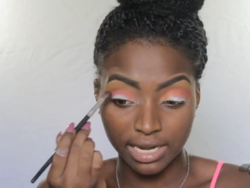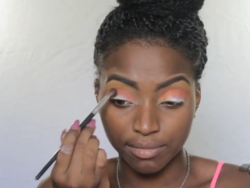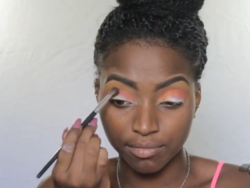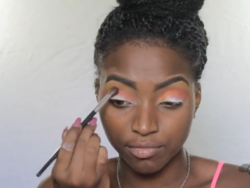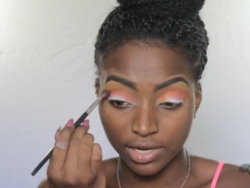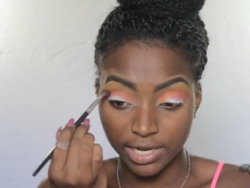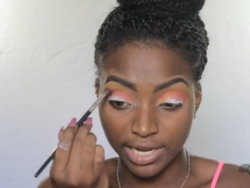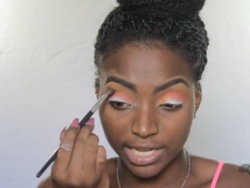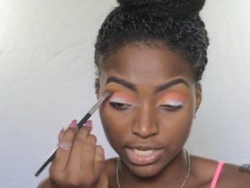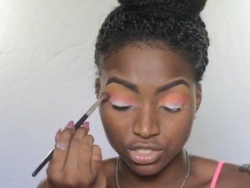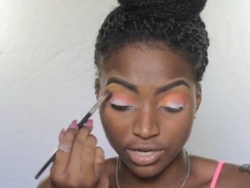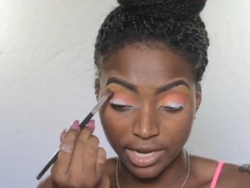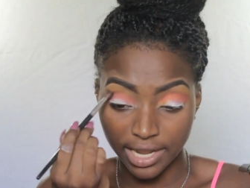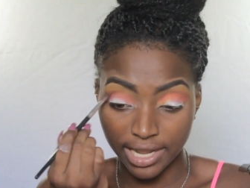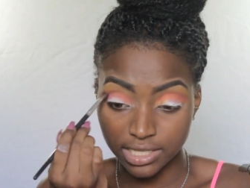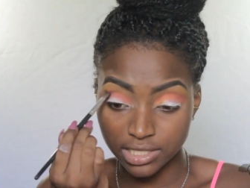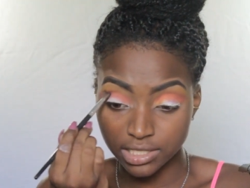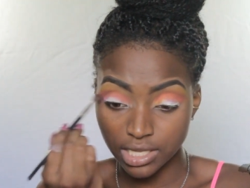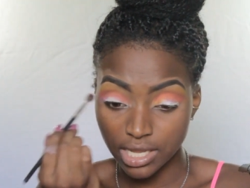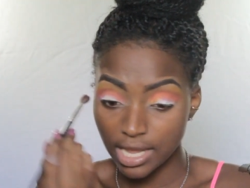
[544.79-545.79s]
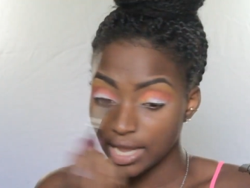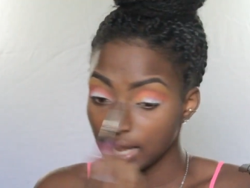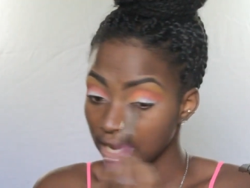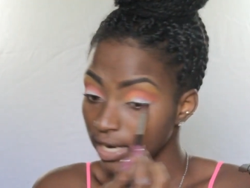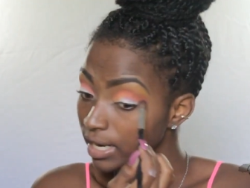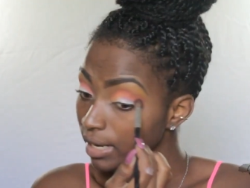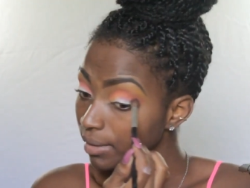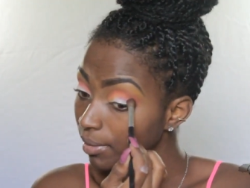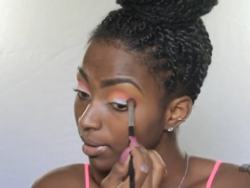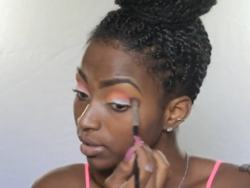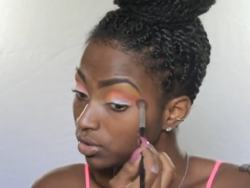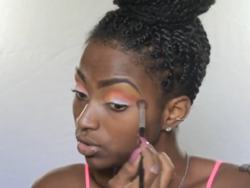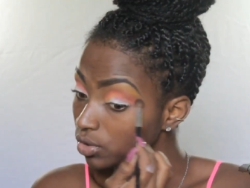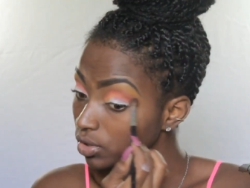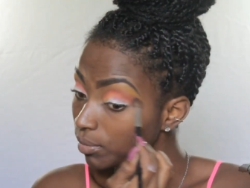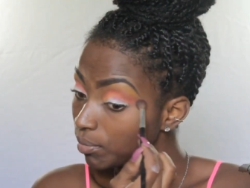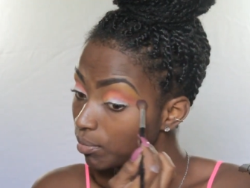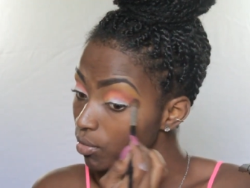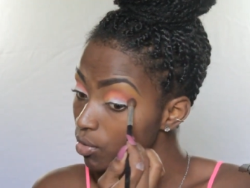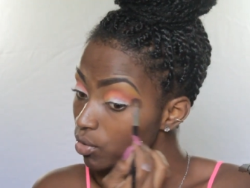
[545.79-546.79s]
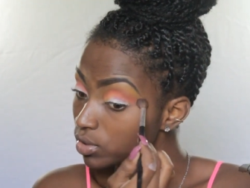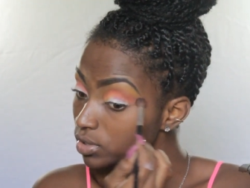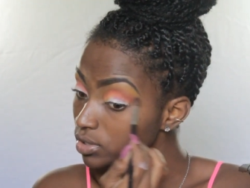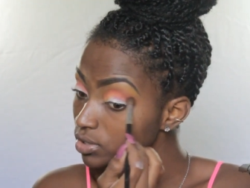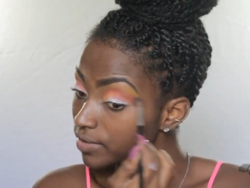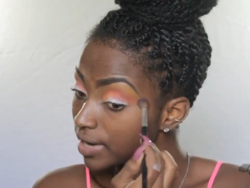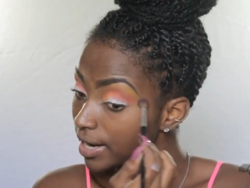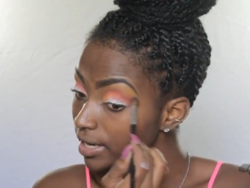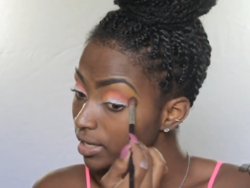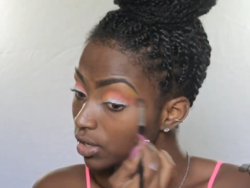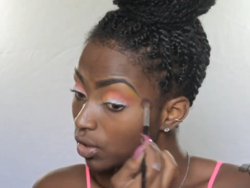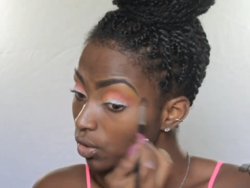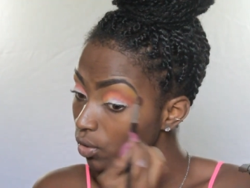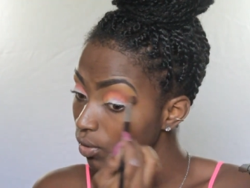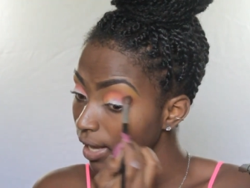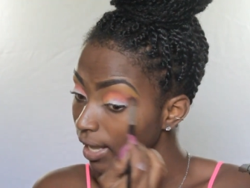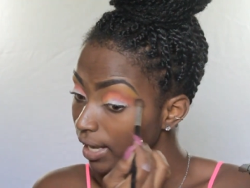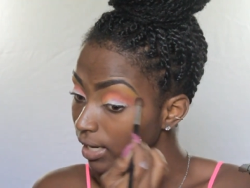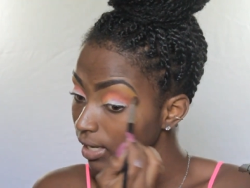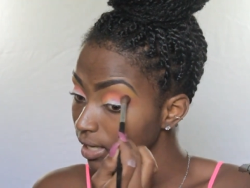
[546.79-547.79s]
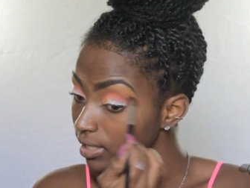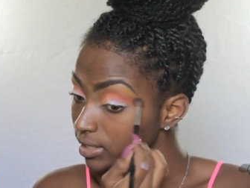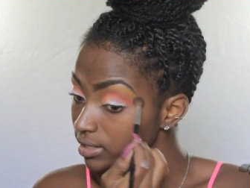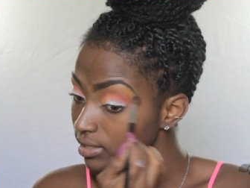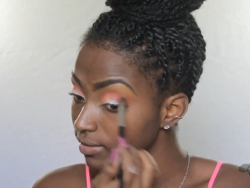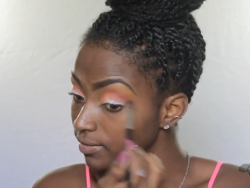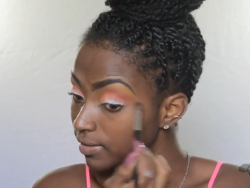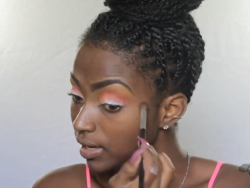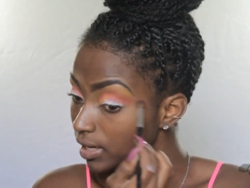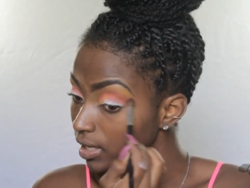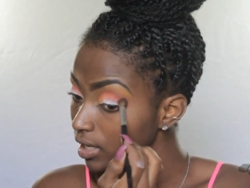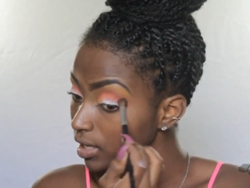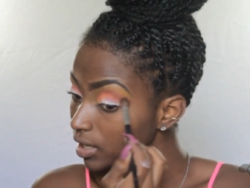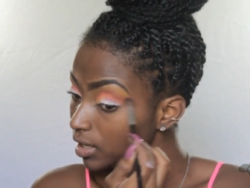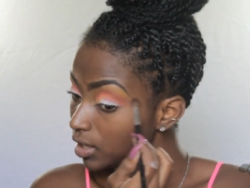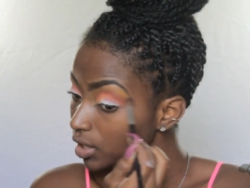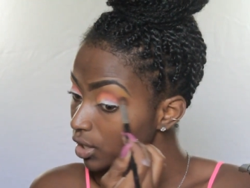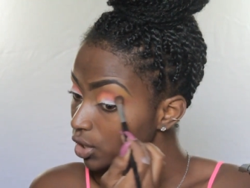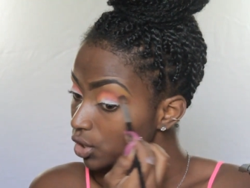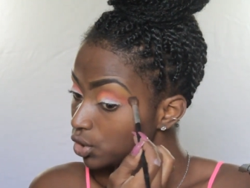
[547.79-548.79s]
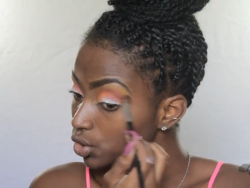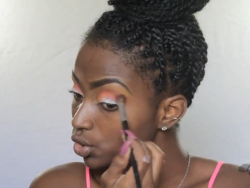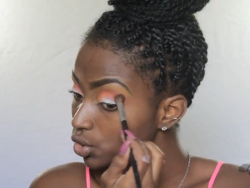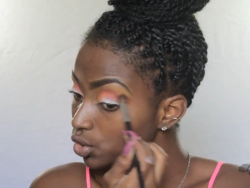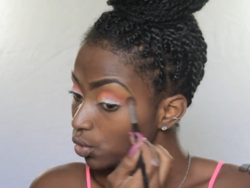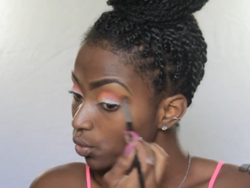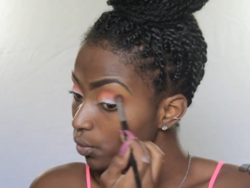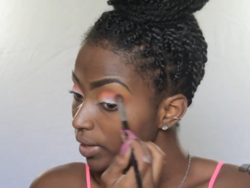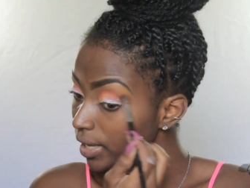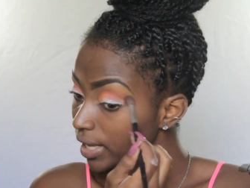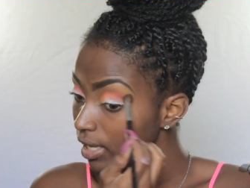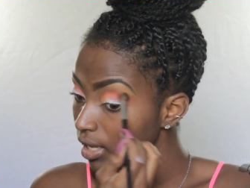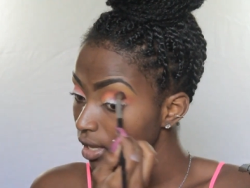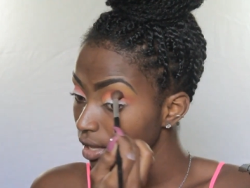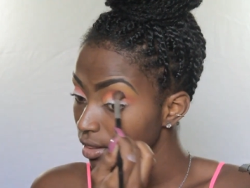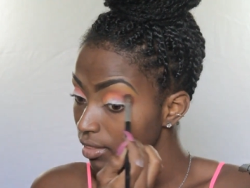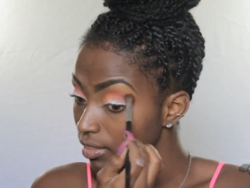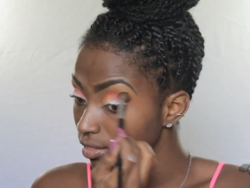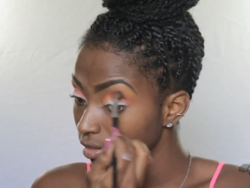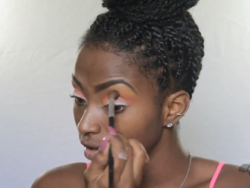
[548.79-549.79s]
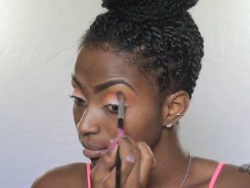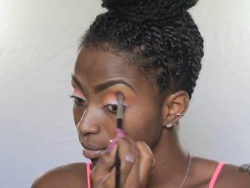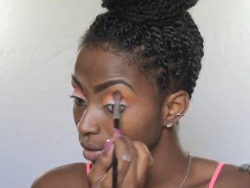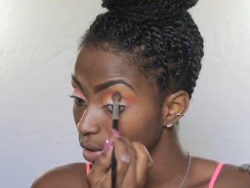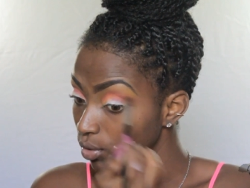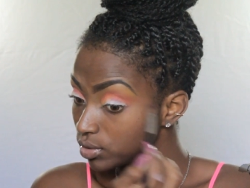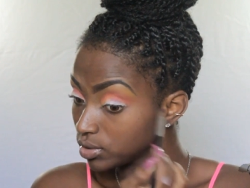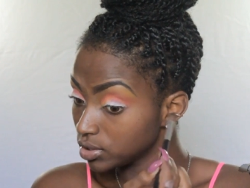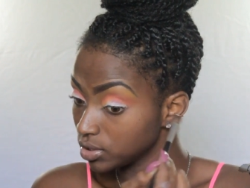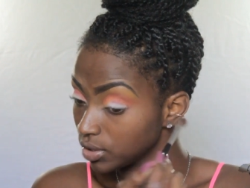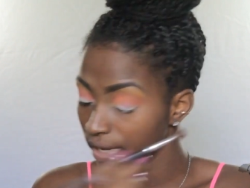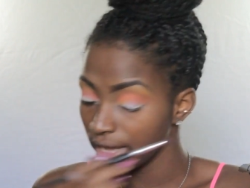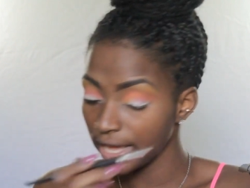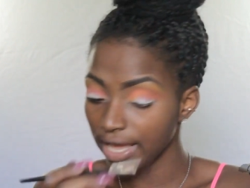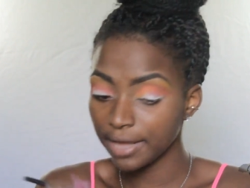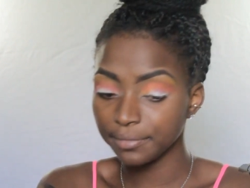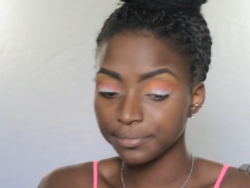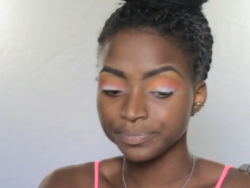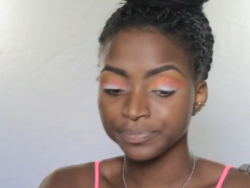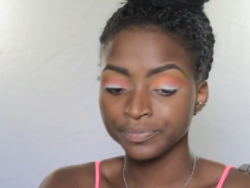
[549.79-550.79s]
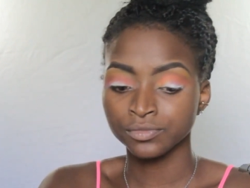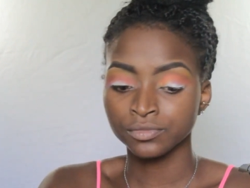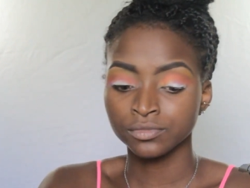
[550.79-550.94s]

They must do the most right now. Like, literally doing the most, okay?